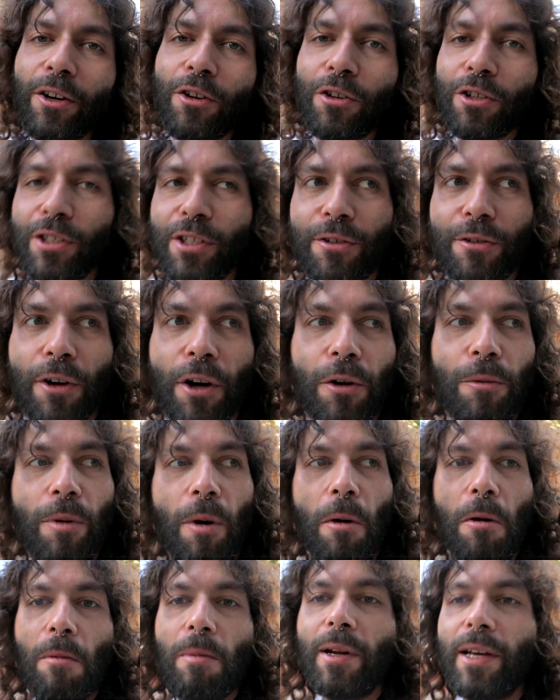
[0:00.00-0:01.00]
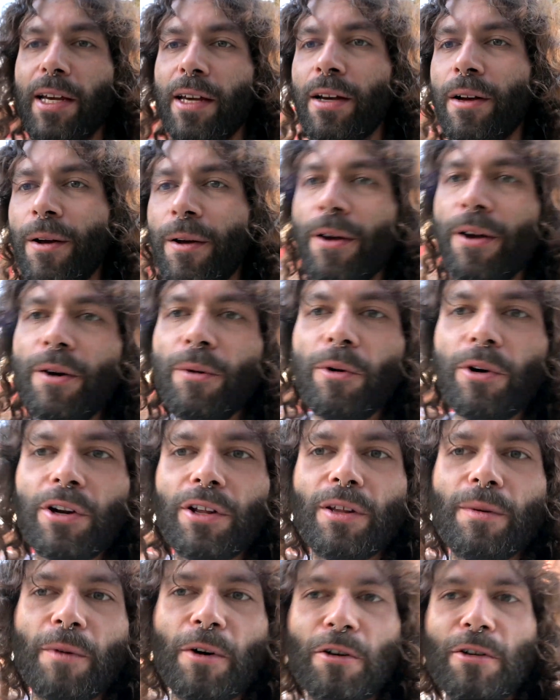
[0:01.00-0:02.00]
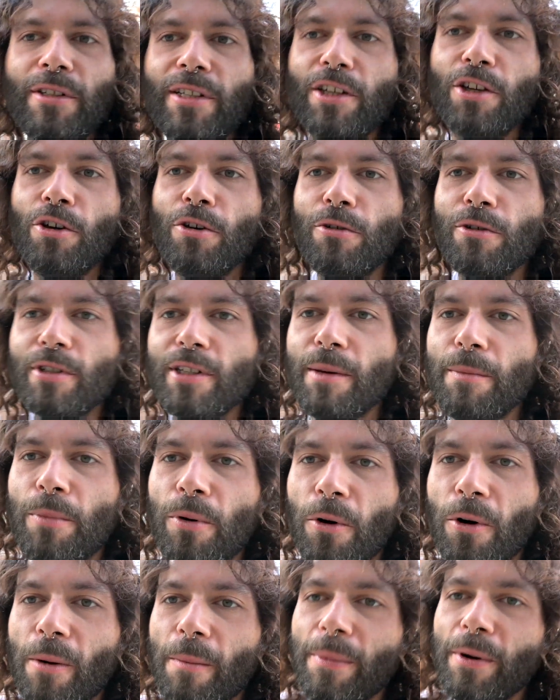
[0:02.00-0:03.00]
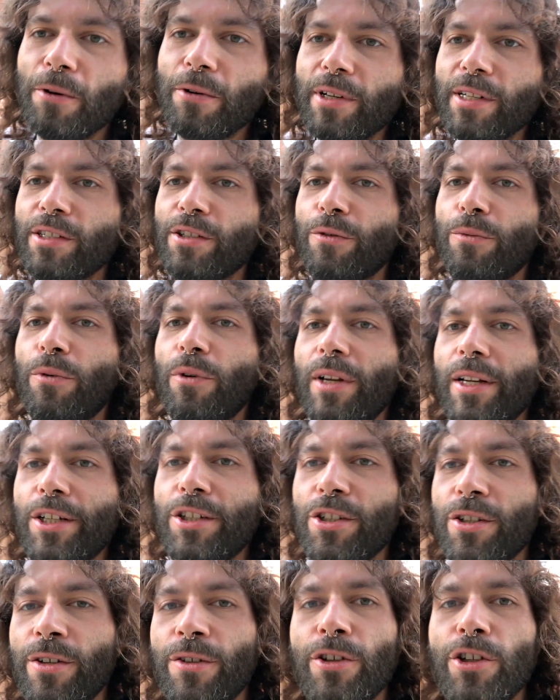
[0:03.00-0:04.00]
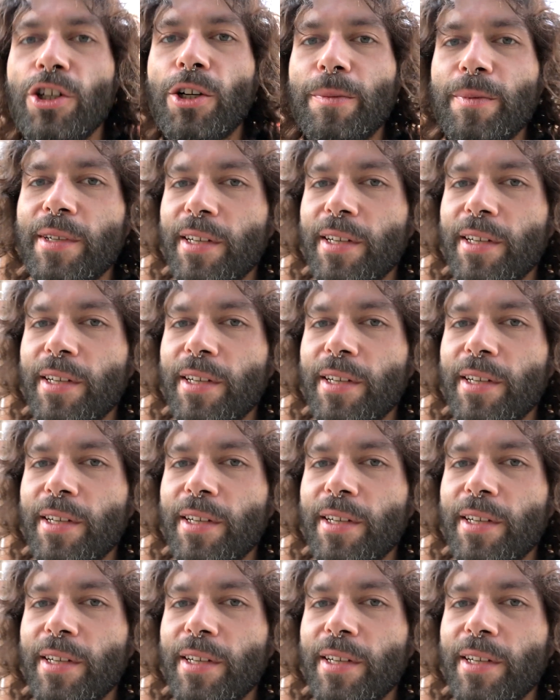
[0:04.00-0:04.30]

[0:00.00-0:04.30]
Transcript: across the road, probably one of the most used, important buildings of Woolwich, the job